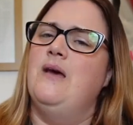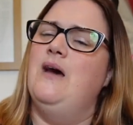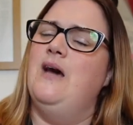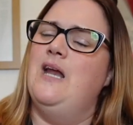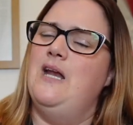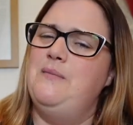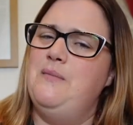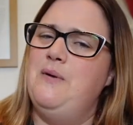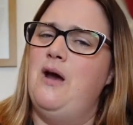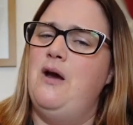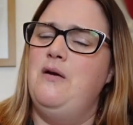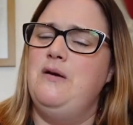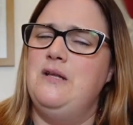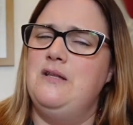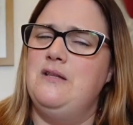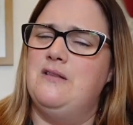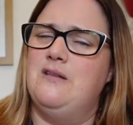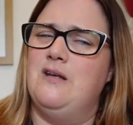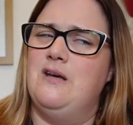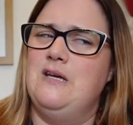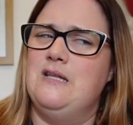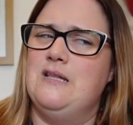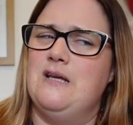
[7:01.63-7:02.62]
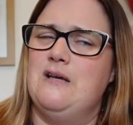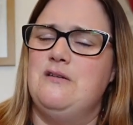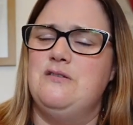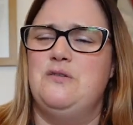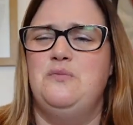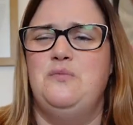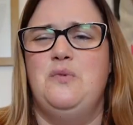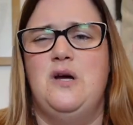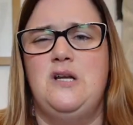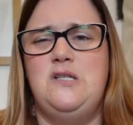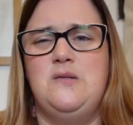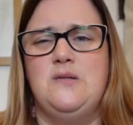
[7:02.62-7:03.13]
And I'm only at
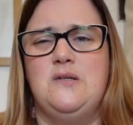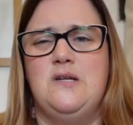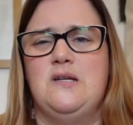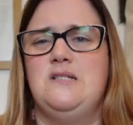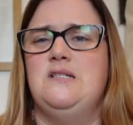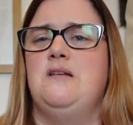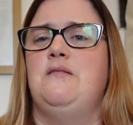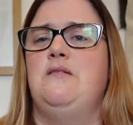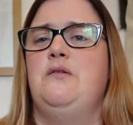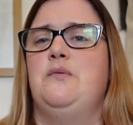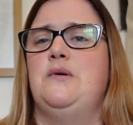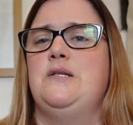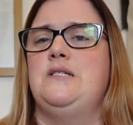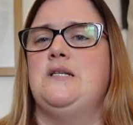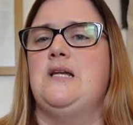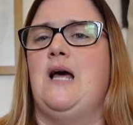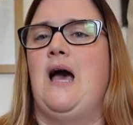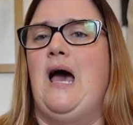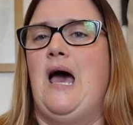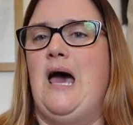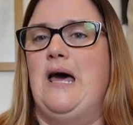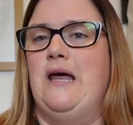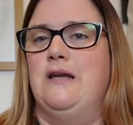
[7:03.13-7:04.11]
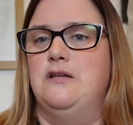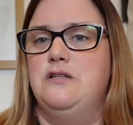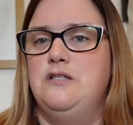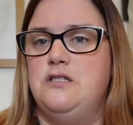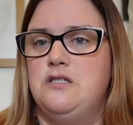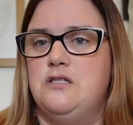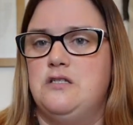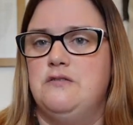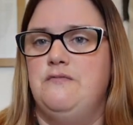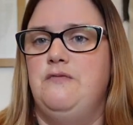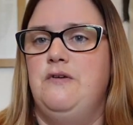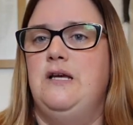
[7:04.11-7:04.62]
30,000 words, so I don't necessarily want to start
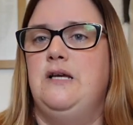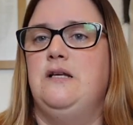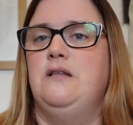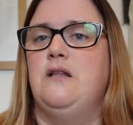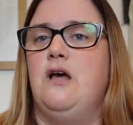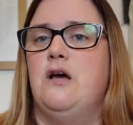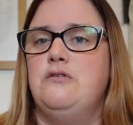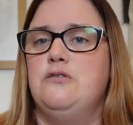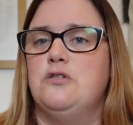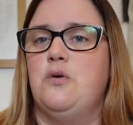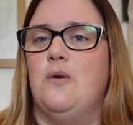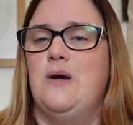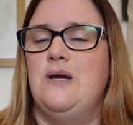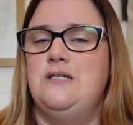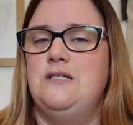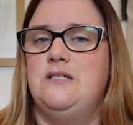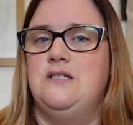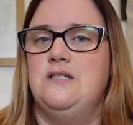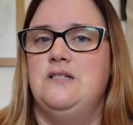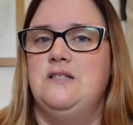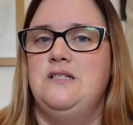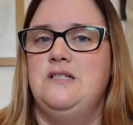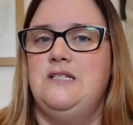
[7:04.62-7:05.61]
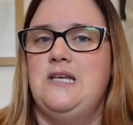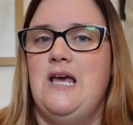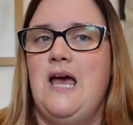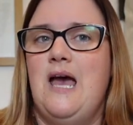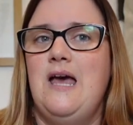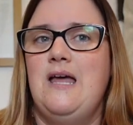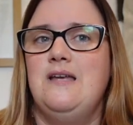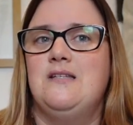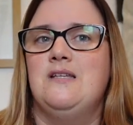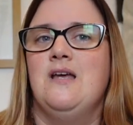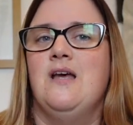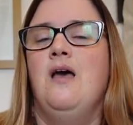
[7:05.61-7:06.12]
answering those questions
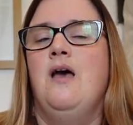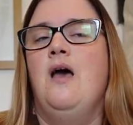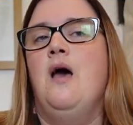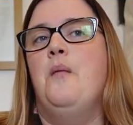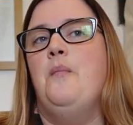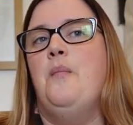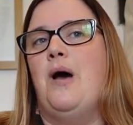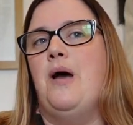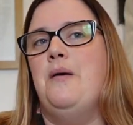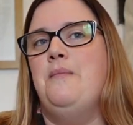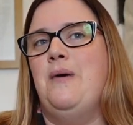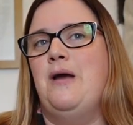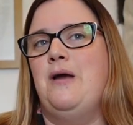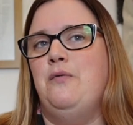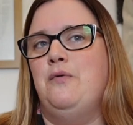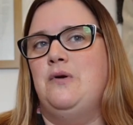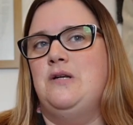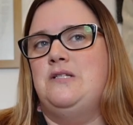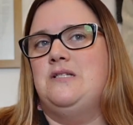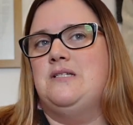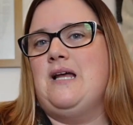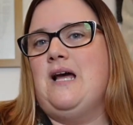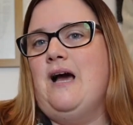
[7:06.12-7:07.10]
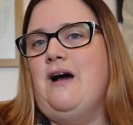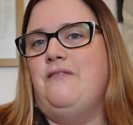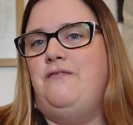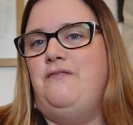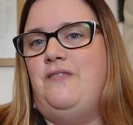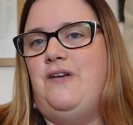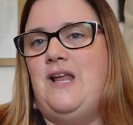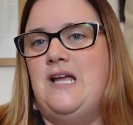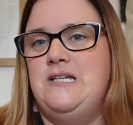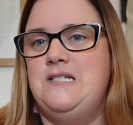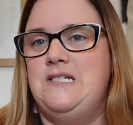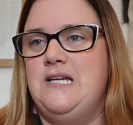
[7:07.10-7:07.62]
yet, but I might want to start
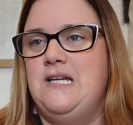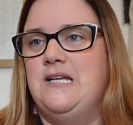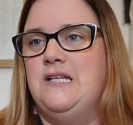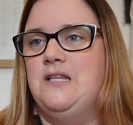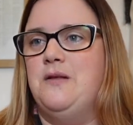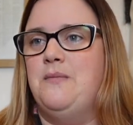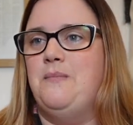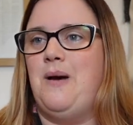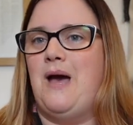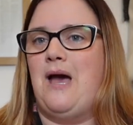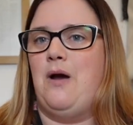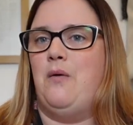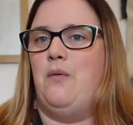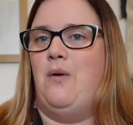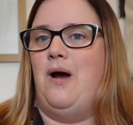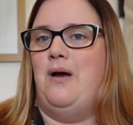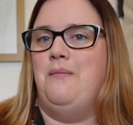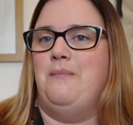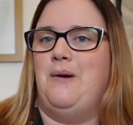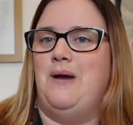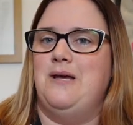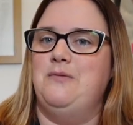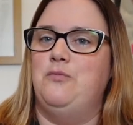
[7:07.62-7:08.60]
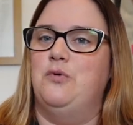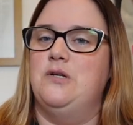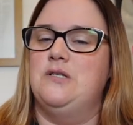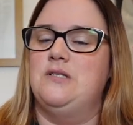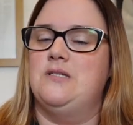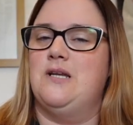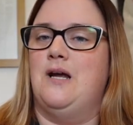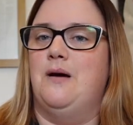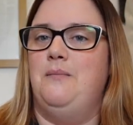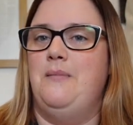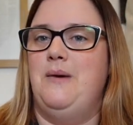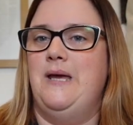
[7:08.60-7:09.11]
fleshing them out. I might want to
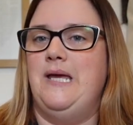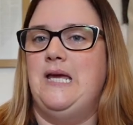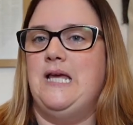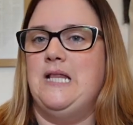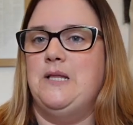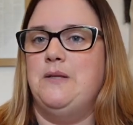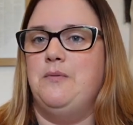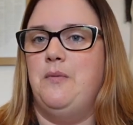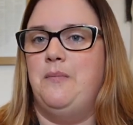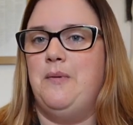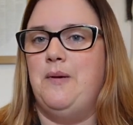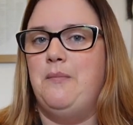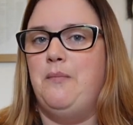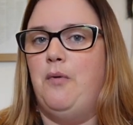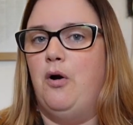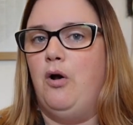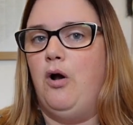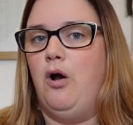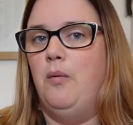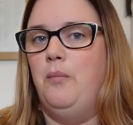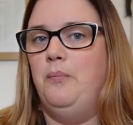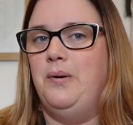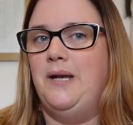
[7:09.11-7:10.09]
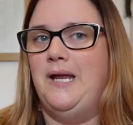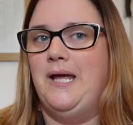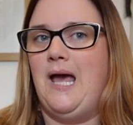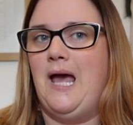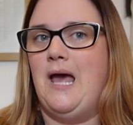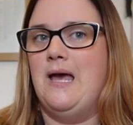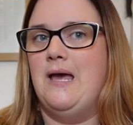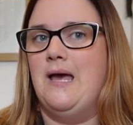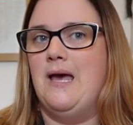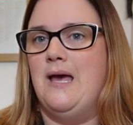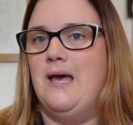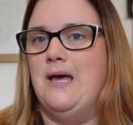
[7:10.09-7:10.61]
start making them a bit more
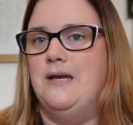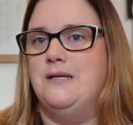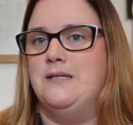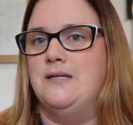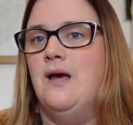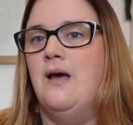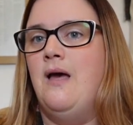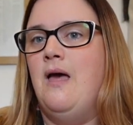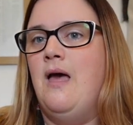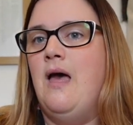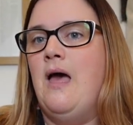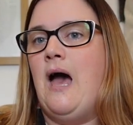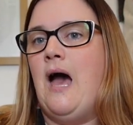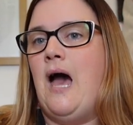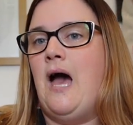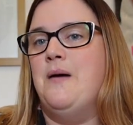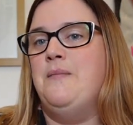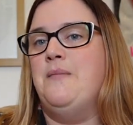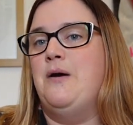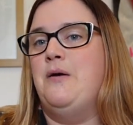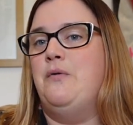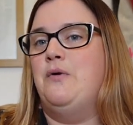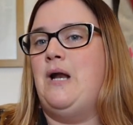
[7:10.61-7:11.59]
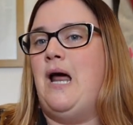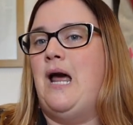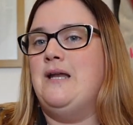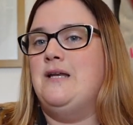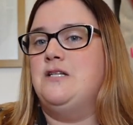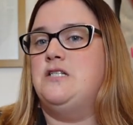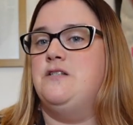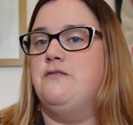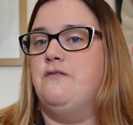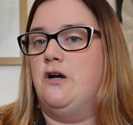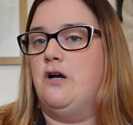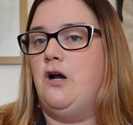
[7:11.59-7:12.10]
complicated. I might want to
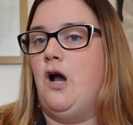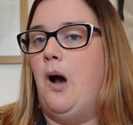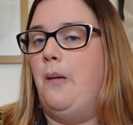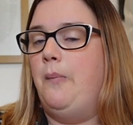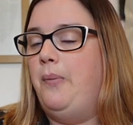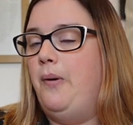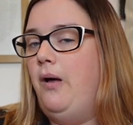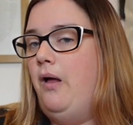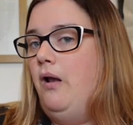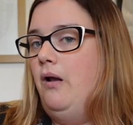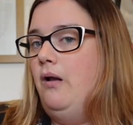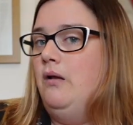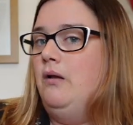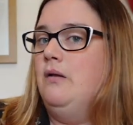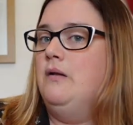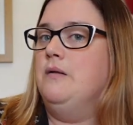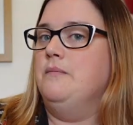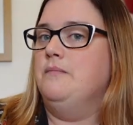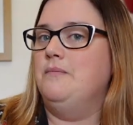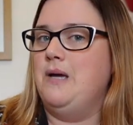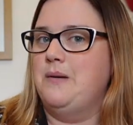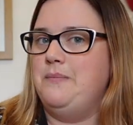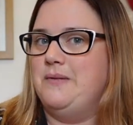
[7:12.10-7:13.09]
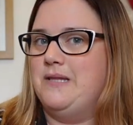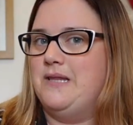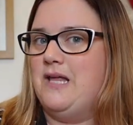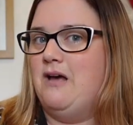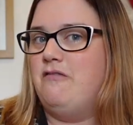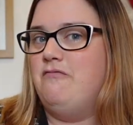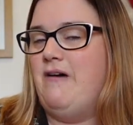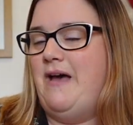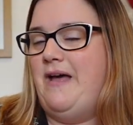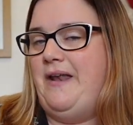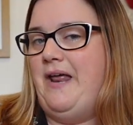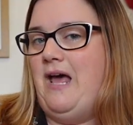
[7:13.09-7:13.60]
answer a couple, maybe
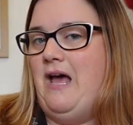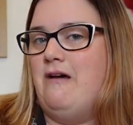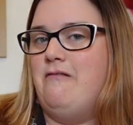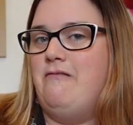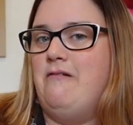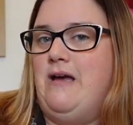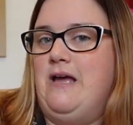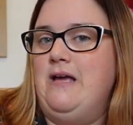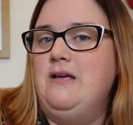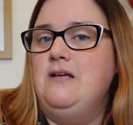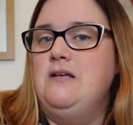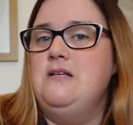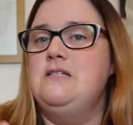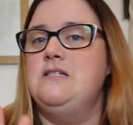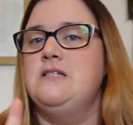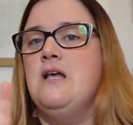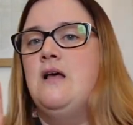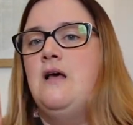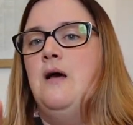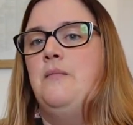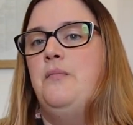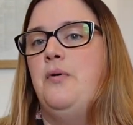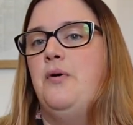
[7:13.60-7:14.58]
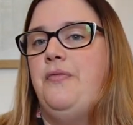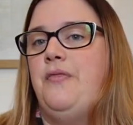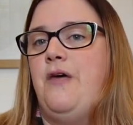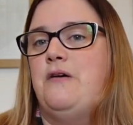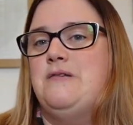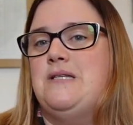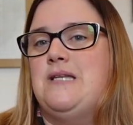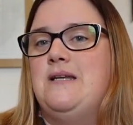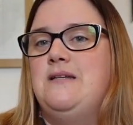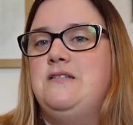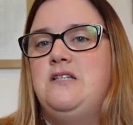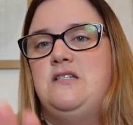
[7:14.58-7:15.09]
they're red herrings, but
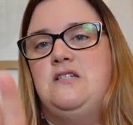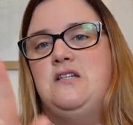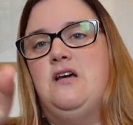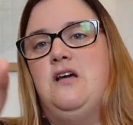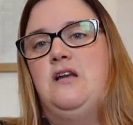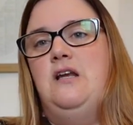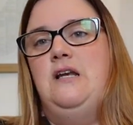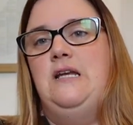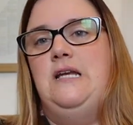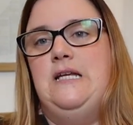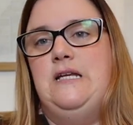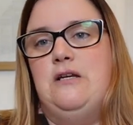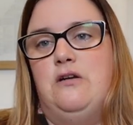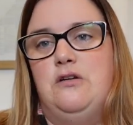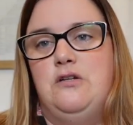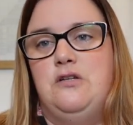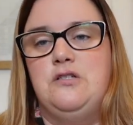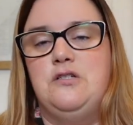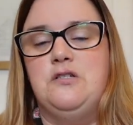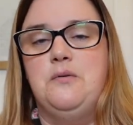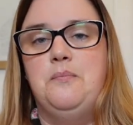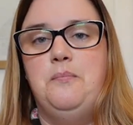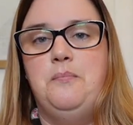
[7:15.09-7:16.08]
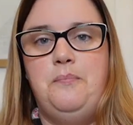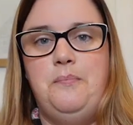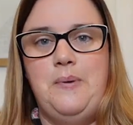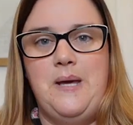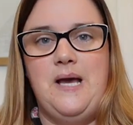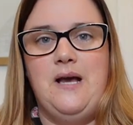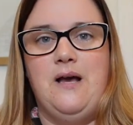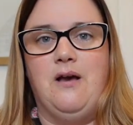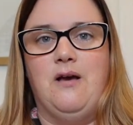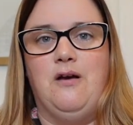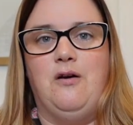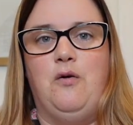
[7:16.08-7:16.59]
those answers are going to lead on to some
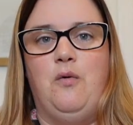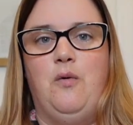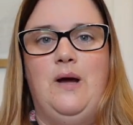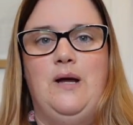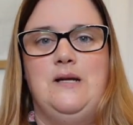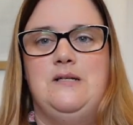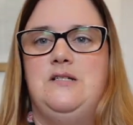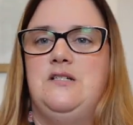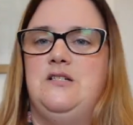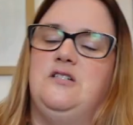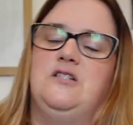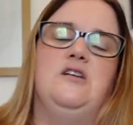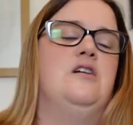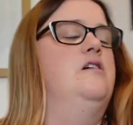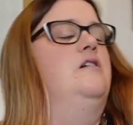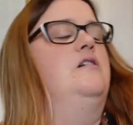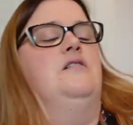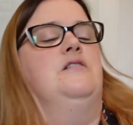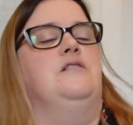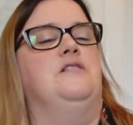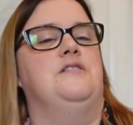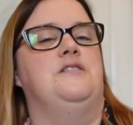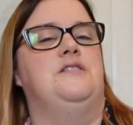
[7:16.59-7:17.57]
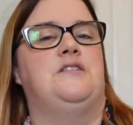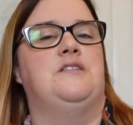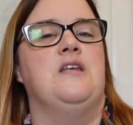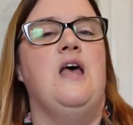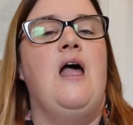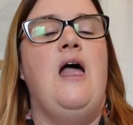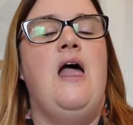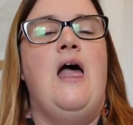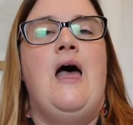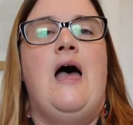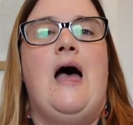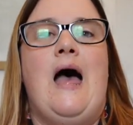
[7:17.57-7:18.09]
bigger questions.
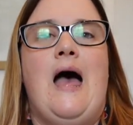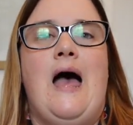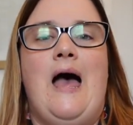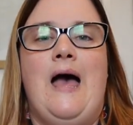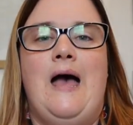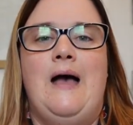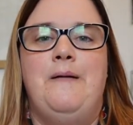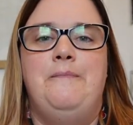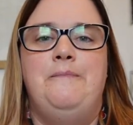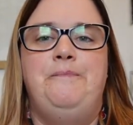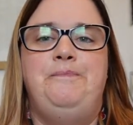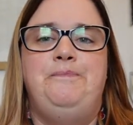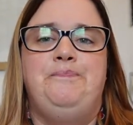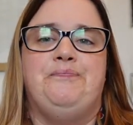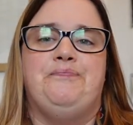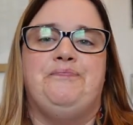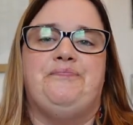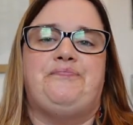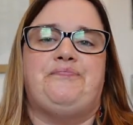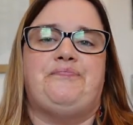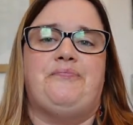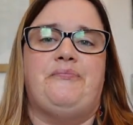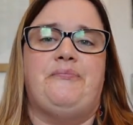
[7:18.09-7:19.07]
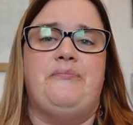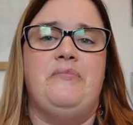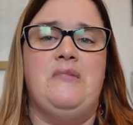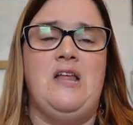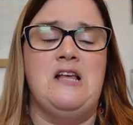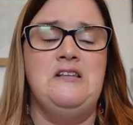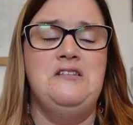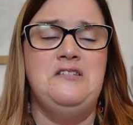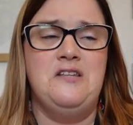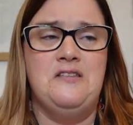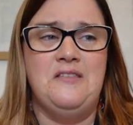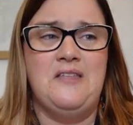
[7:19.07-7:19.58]

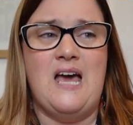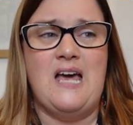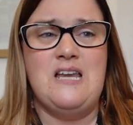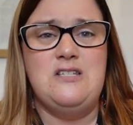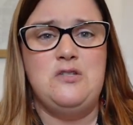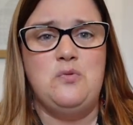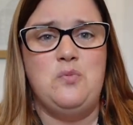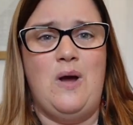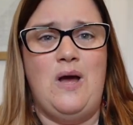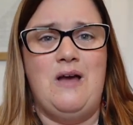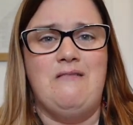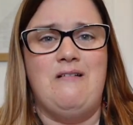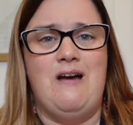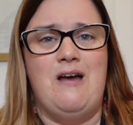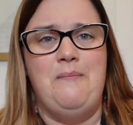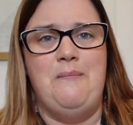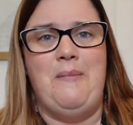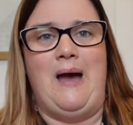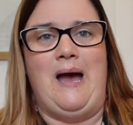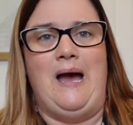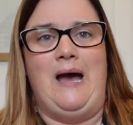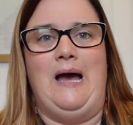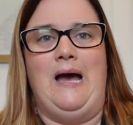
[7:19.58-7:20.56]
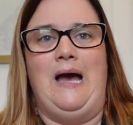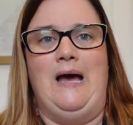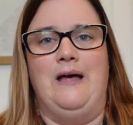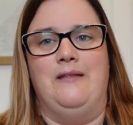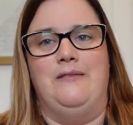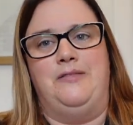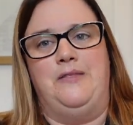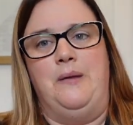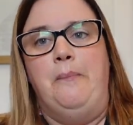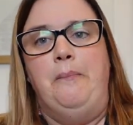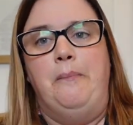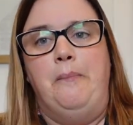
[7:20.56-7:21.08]
So that's where I'm
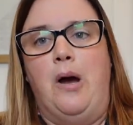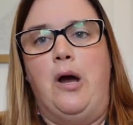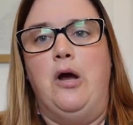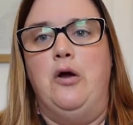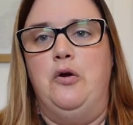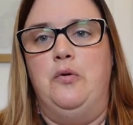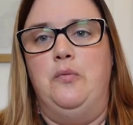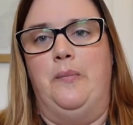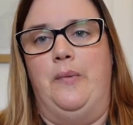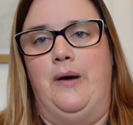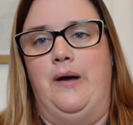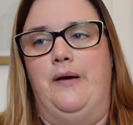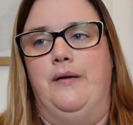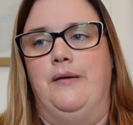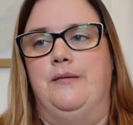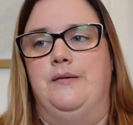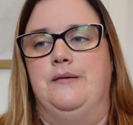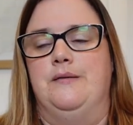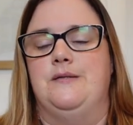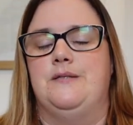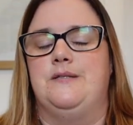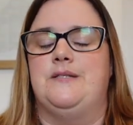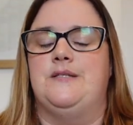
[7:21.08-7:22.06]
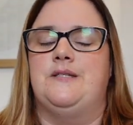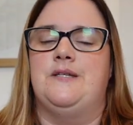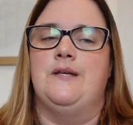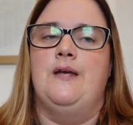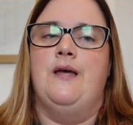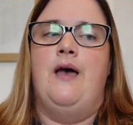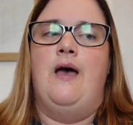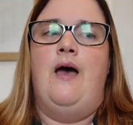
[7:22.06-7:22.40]
at the moment.